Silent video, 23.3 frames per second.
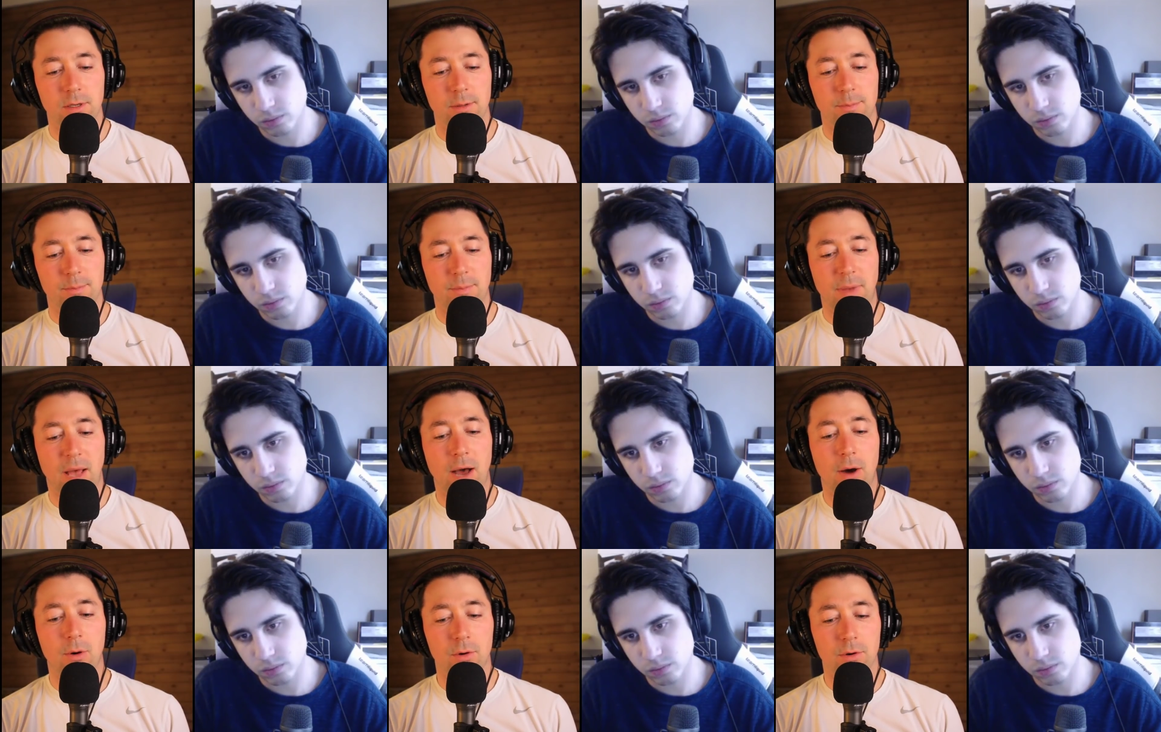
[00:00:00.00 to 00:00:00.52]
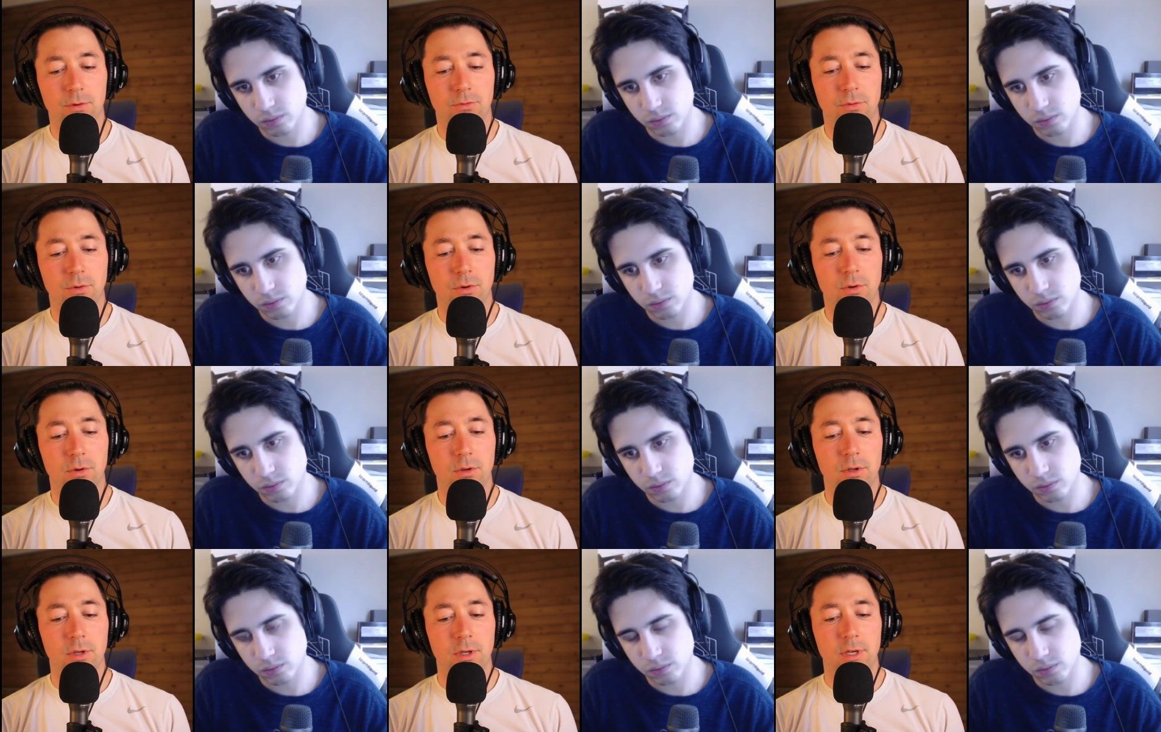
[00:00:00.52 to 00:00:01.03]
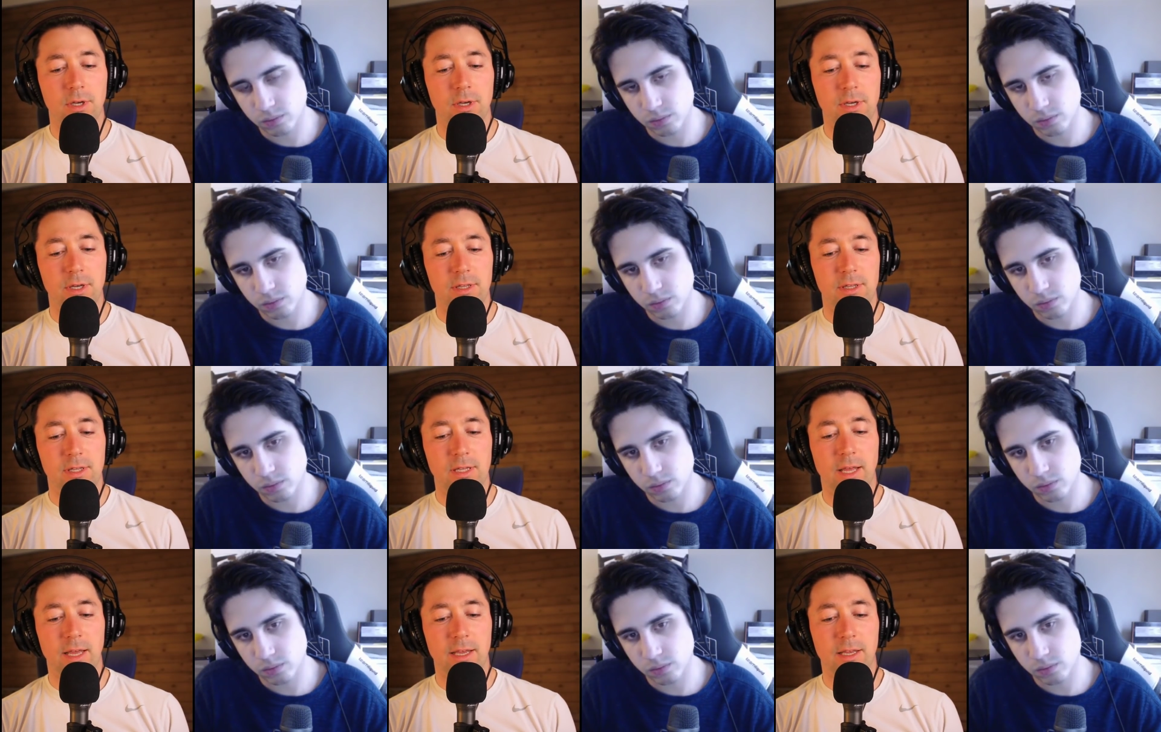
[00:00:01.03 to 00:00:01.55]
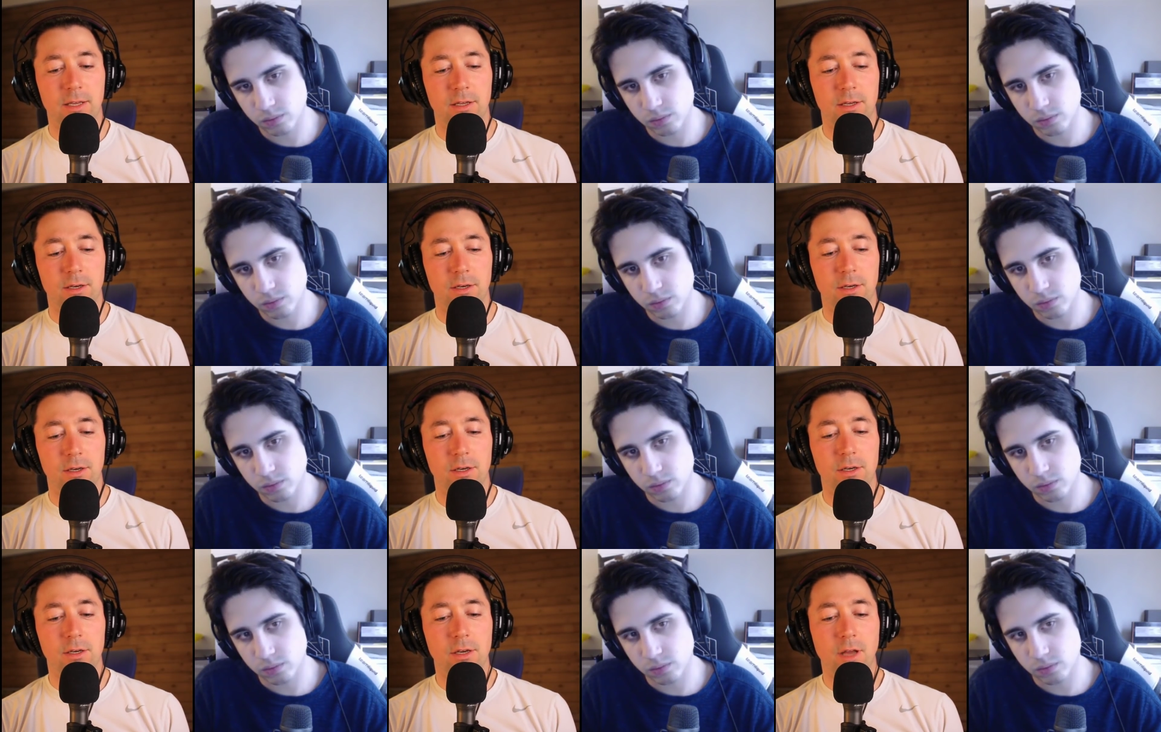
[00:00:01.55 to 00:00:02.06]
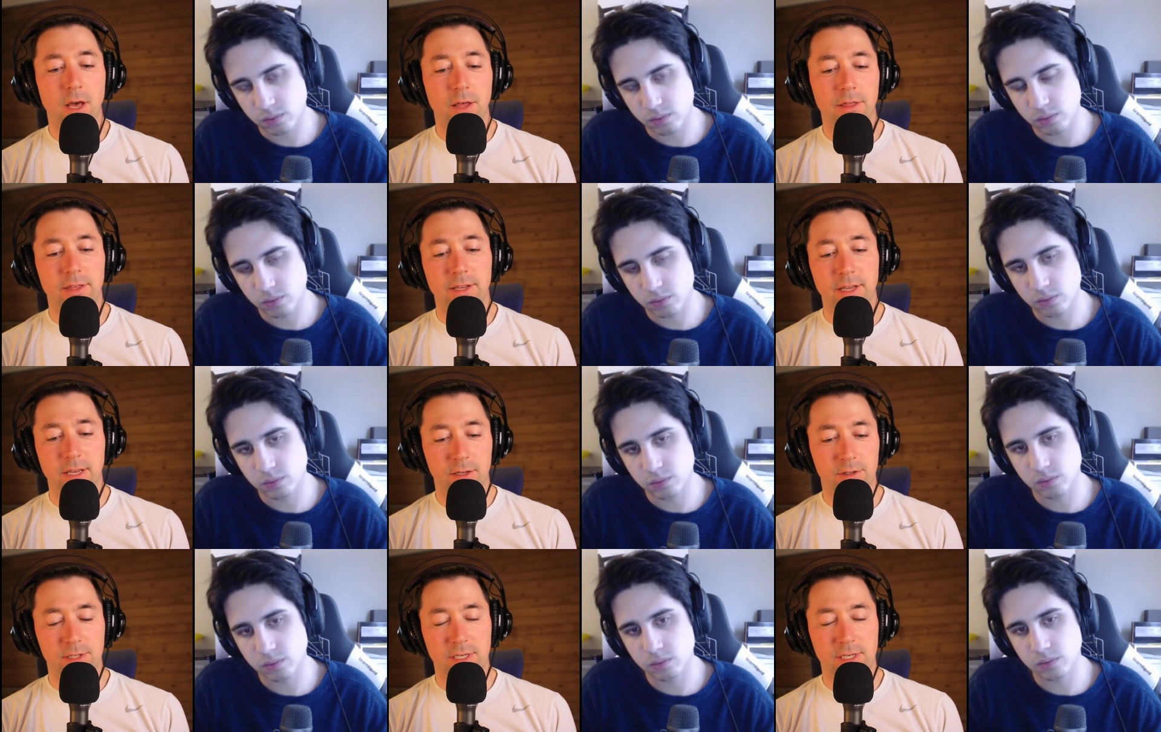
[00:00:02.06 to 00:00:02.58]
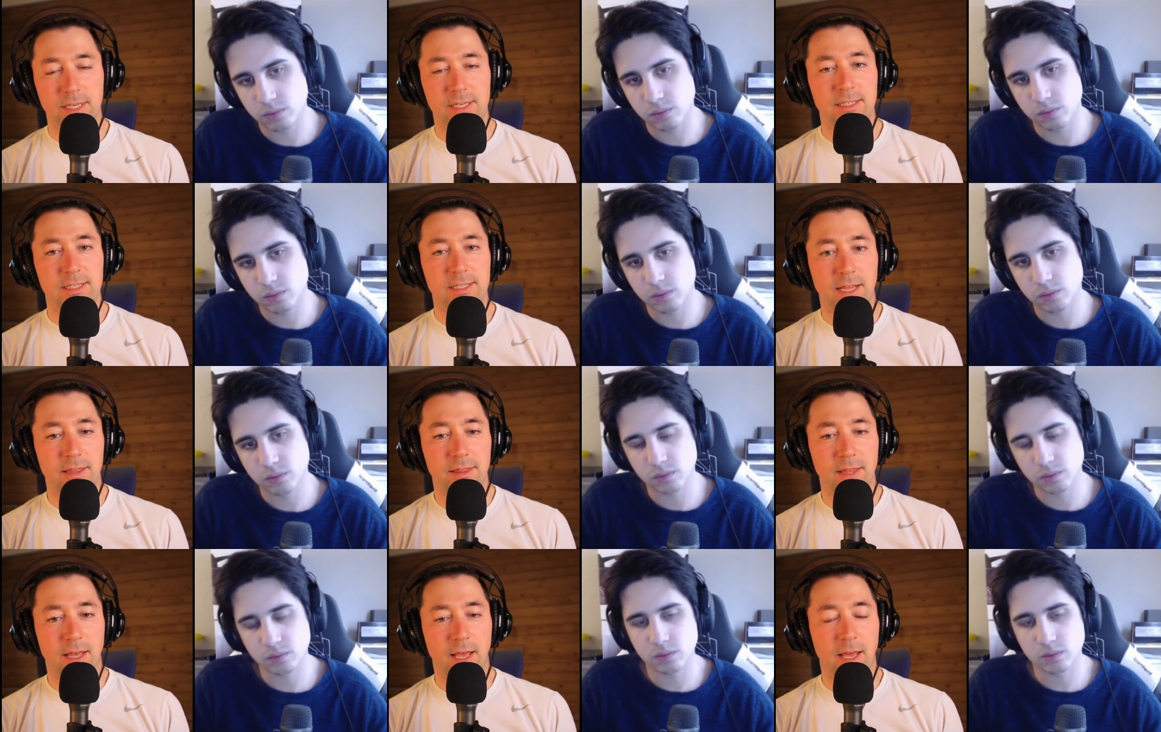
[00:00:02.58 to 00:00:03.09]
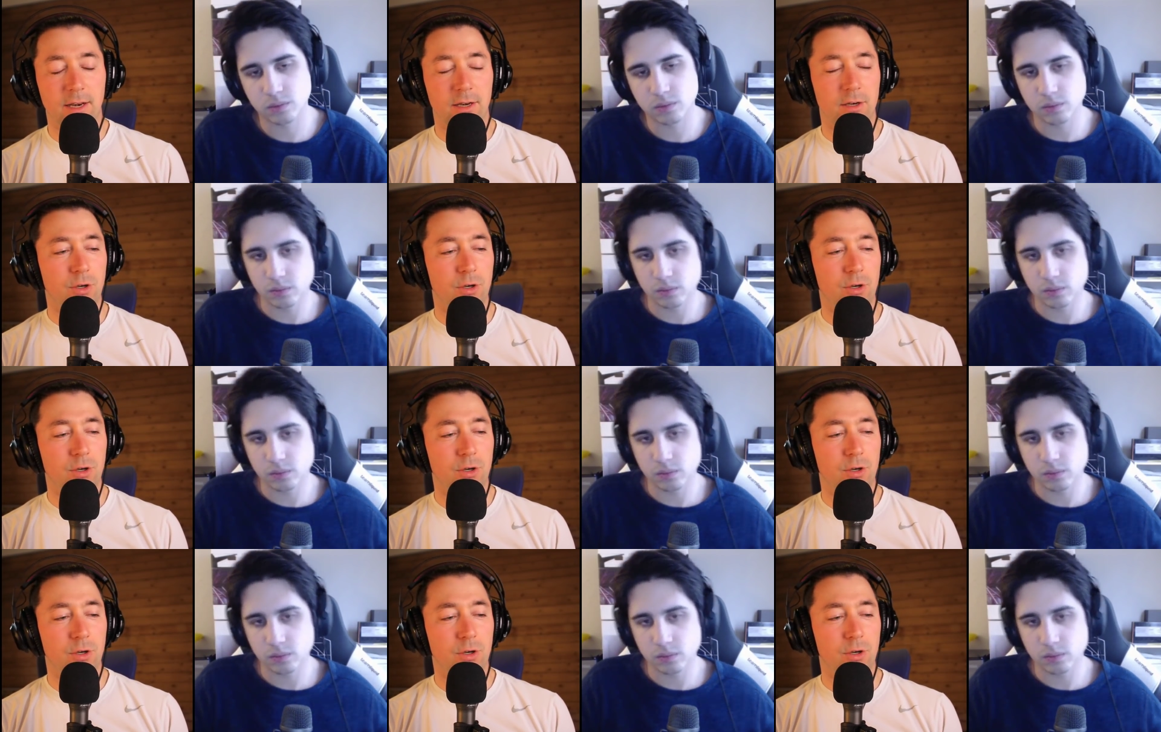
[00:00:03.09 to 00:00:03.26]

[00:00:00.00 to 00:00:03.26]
Speaker 1: powerful that like nothing else can dent that.